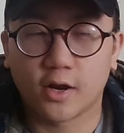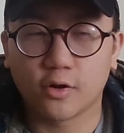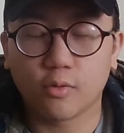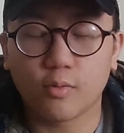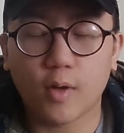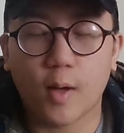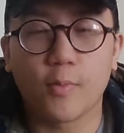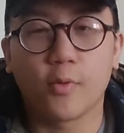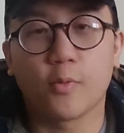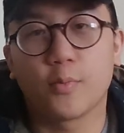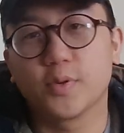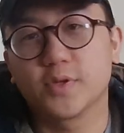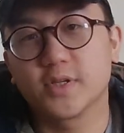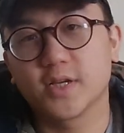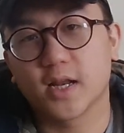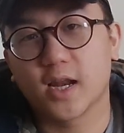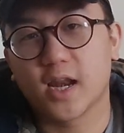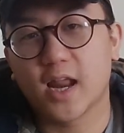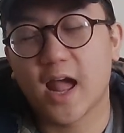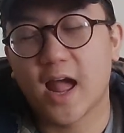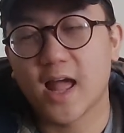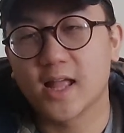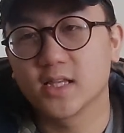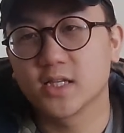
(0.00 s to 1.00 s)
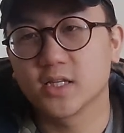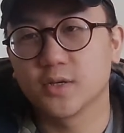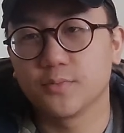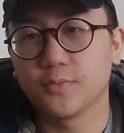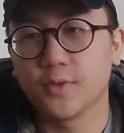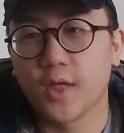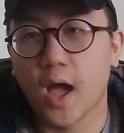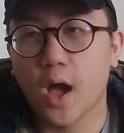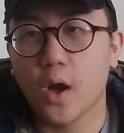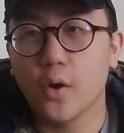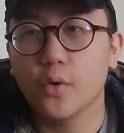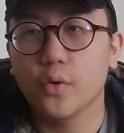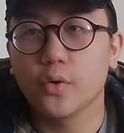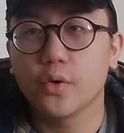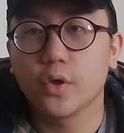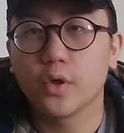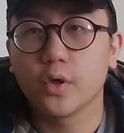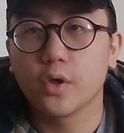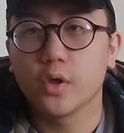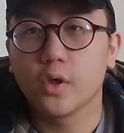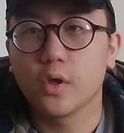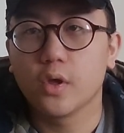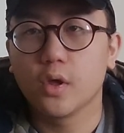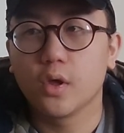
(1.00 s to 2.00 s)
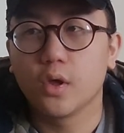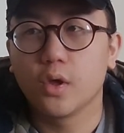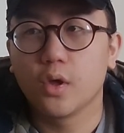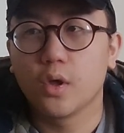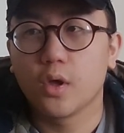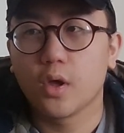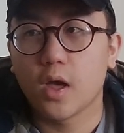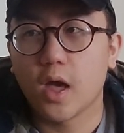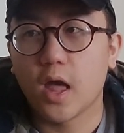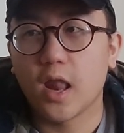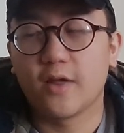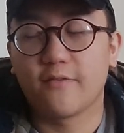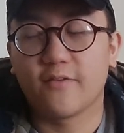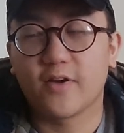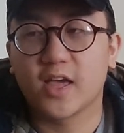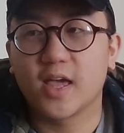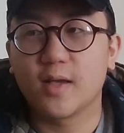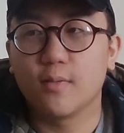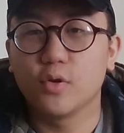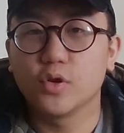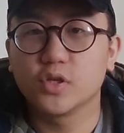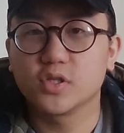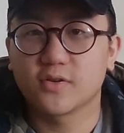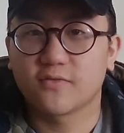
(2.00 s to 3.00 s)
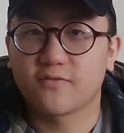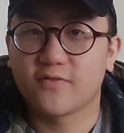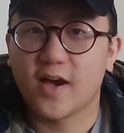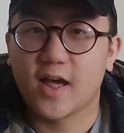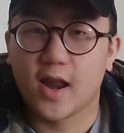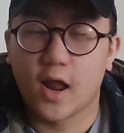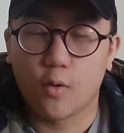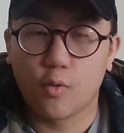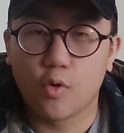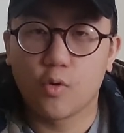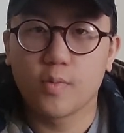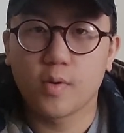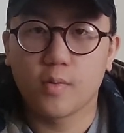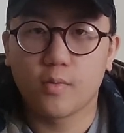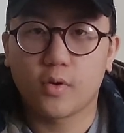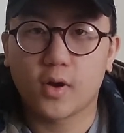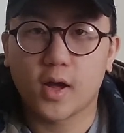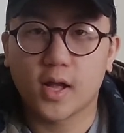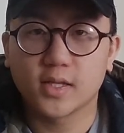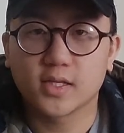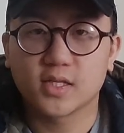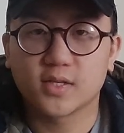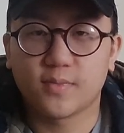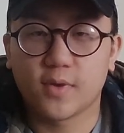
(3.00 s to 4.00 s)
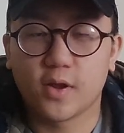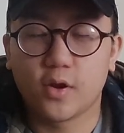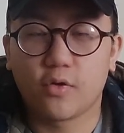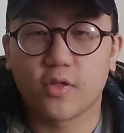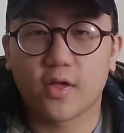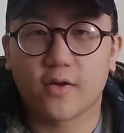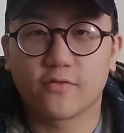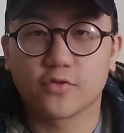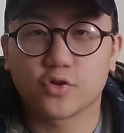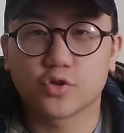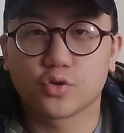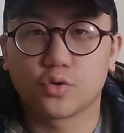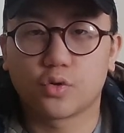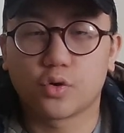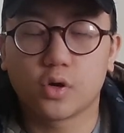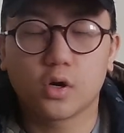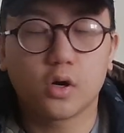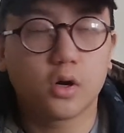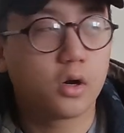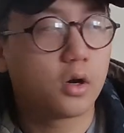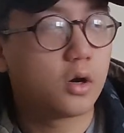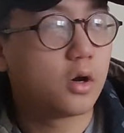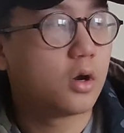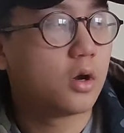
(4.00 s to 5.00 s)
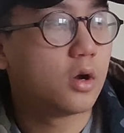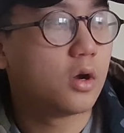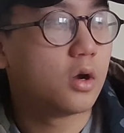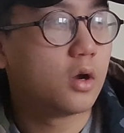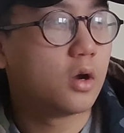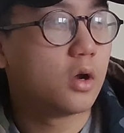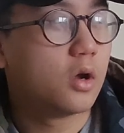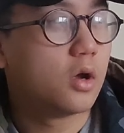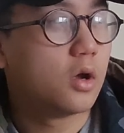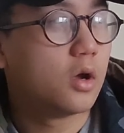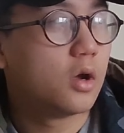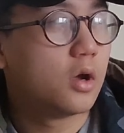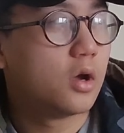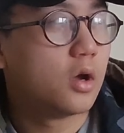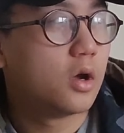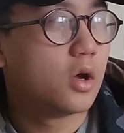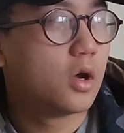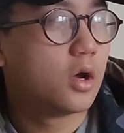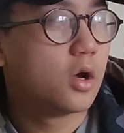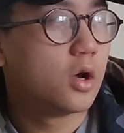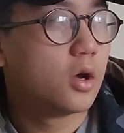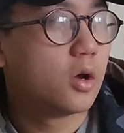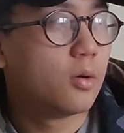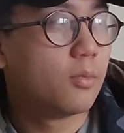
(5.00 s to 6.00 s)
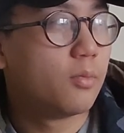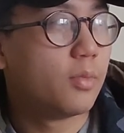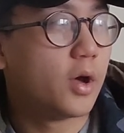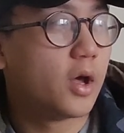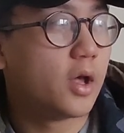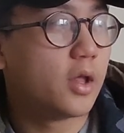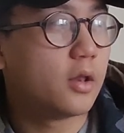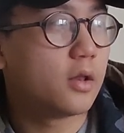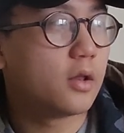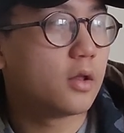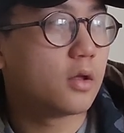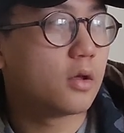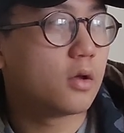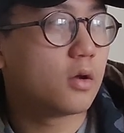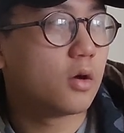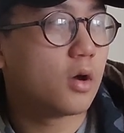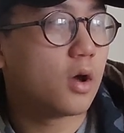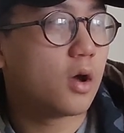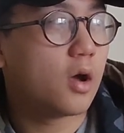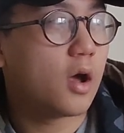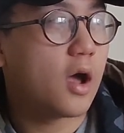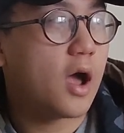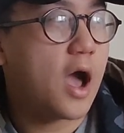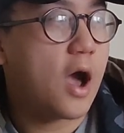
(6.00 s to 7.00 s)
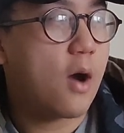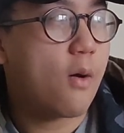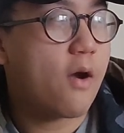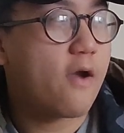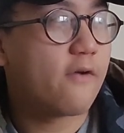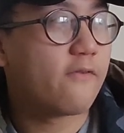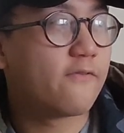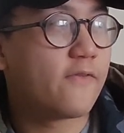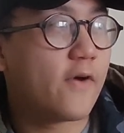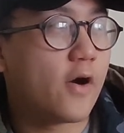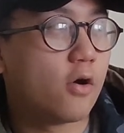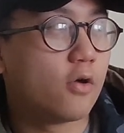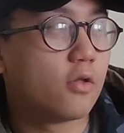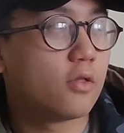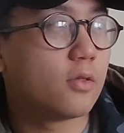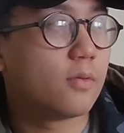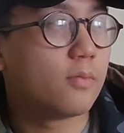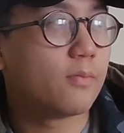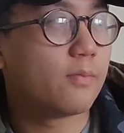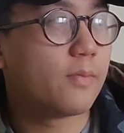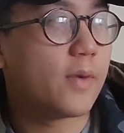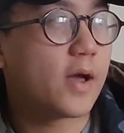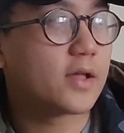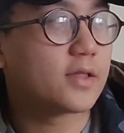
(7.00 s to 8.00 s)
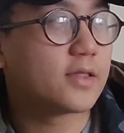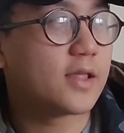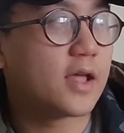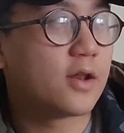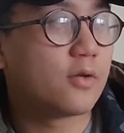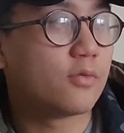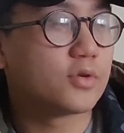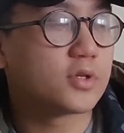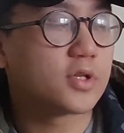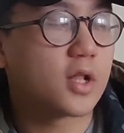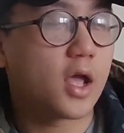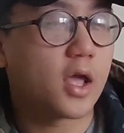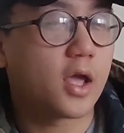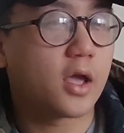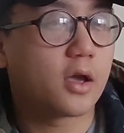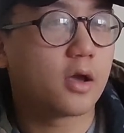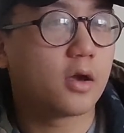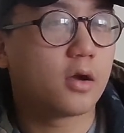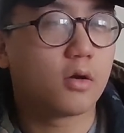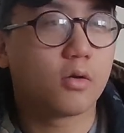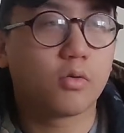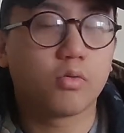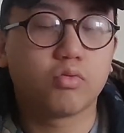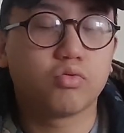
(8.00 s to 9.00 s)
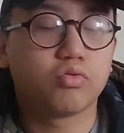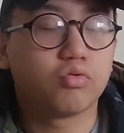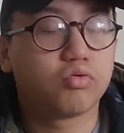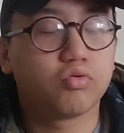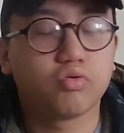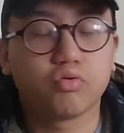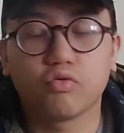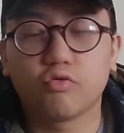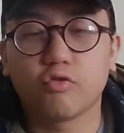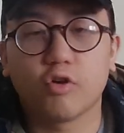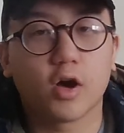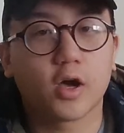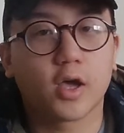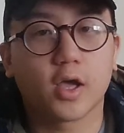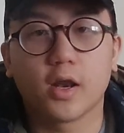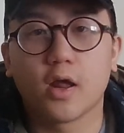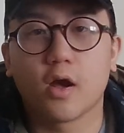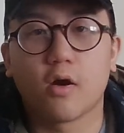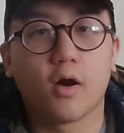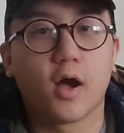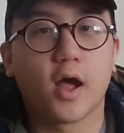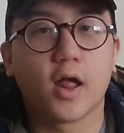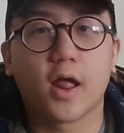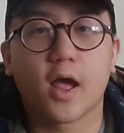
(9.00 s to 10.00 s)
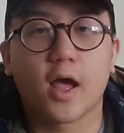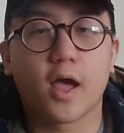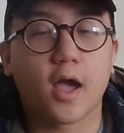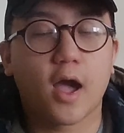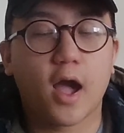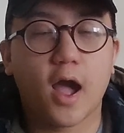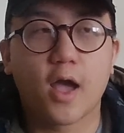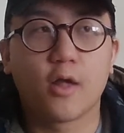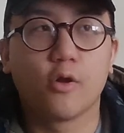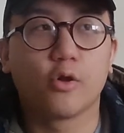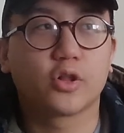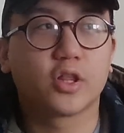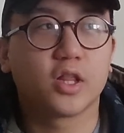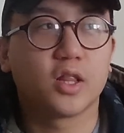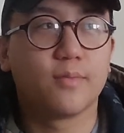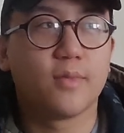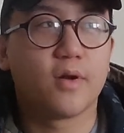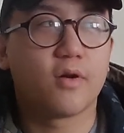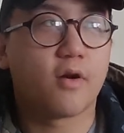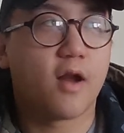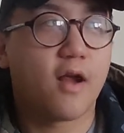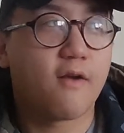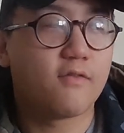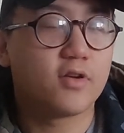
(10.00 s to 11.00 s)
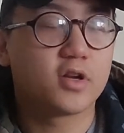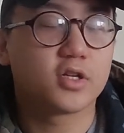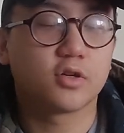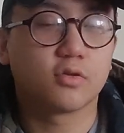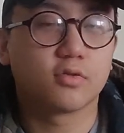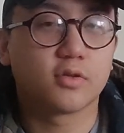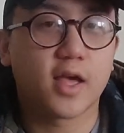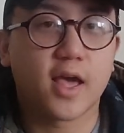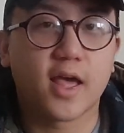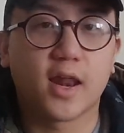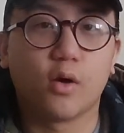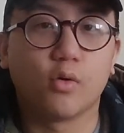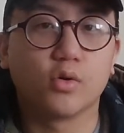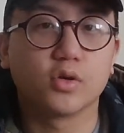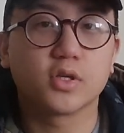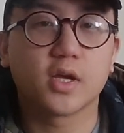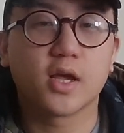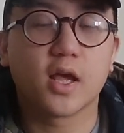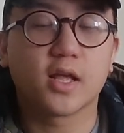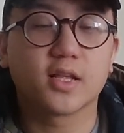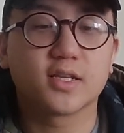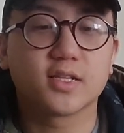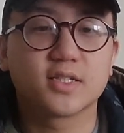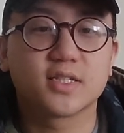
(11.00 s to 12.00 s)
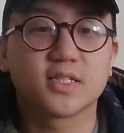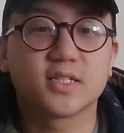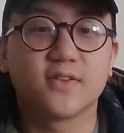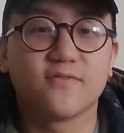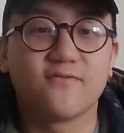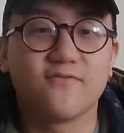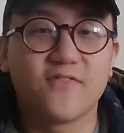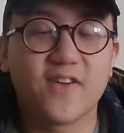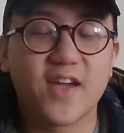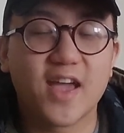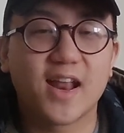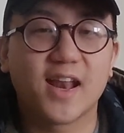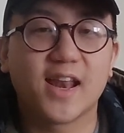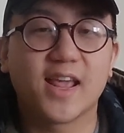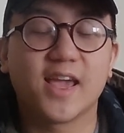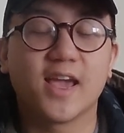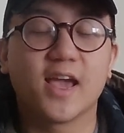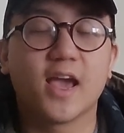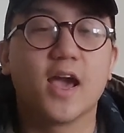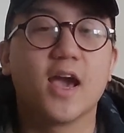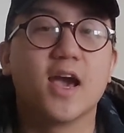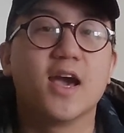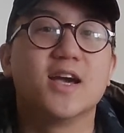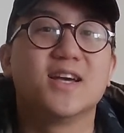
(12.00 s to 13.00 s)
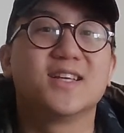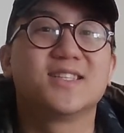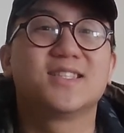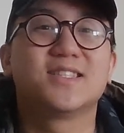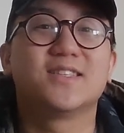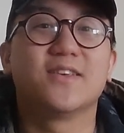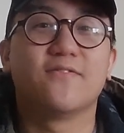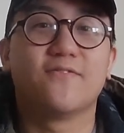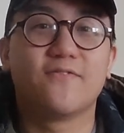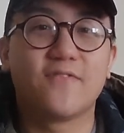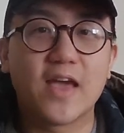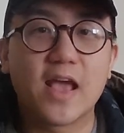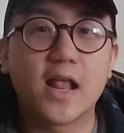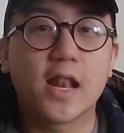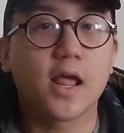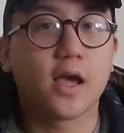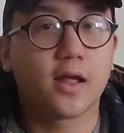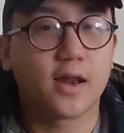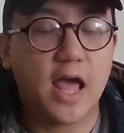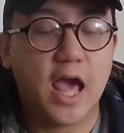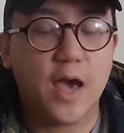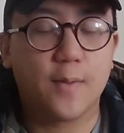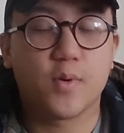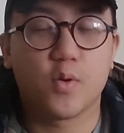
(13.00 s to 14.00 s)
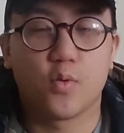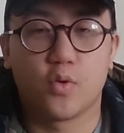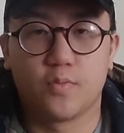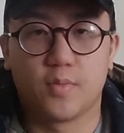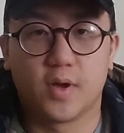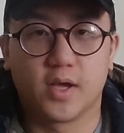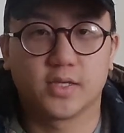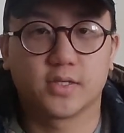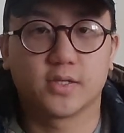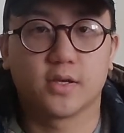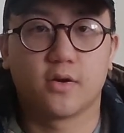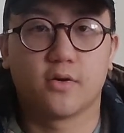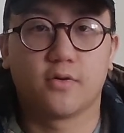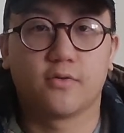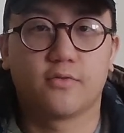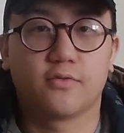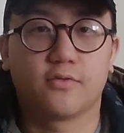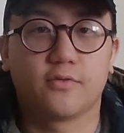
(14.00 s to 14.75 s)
I'm not particularly handsome now. And if I keep losing fat, I will be more handsome, I know that for sure. But how I felt back then was like, fucking hell, I looked in the mirror every single day and I was severely, severely unhappy with myself.